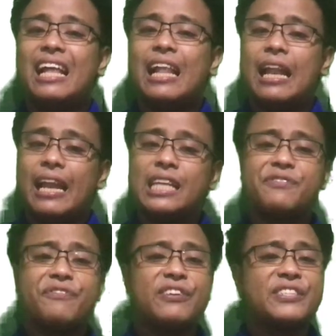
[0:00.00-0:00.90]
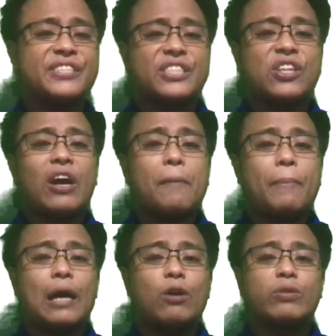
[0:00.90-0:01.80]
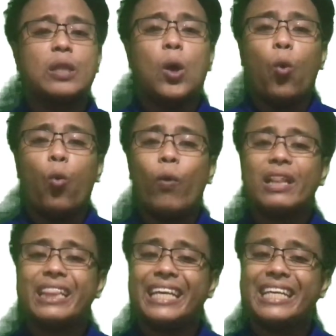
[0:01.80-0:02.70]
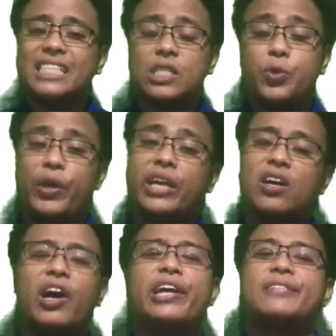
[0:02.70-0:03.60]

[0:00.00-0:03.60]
Let's first talk about what is Greek art.